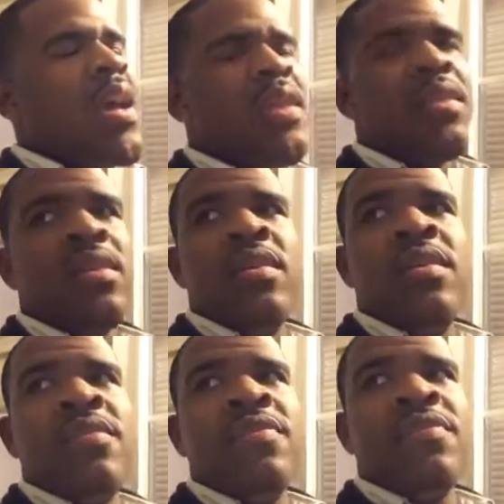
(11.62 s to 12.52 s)
I
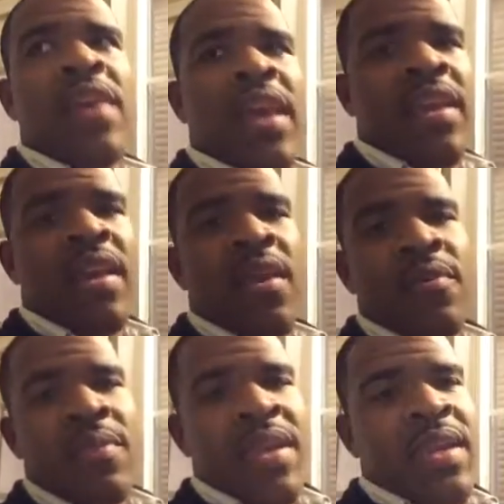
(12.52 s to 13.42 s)
love hanging
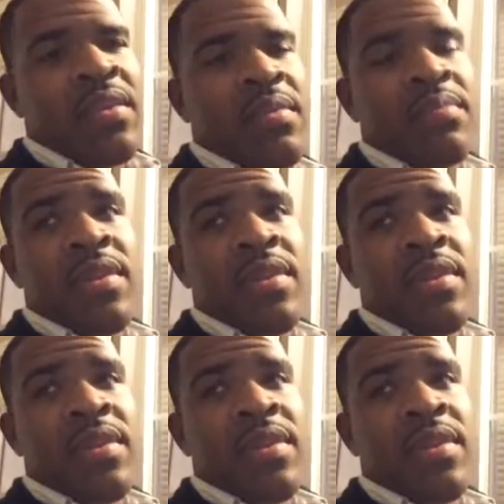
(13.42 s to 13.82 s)
out with my kingdom